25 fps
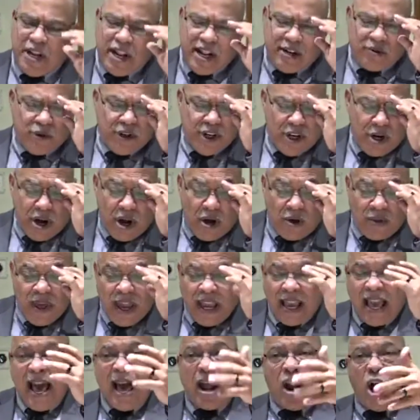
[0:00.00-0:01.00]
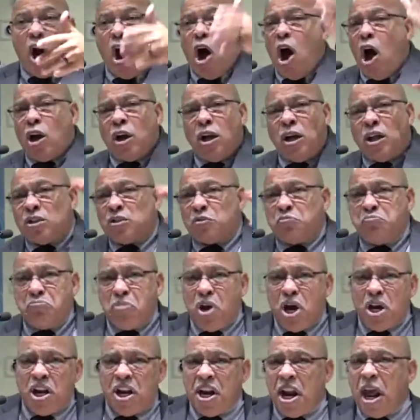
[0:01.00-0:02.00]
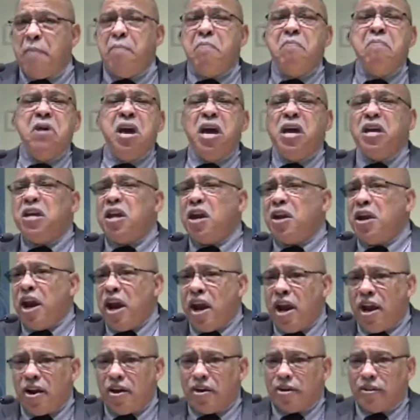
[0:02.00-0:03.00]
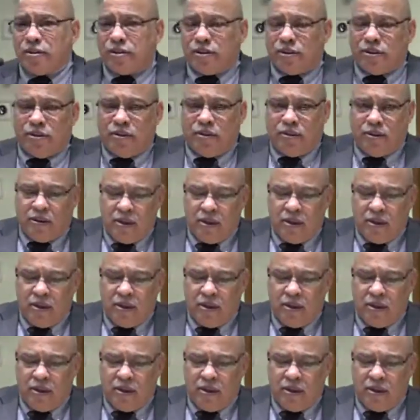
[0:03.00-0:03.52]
They, well, you know, they got all this money. They millionaires.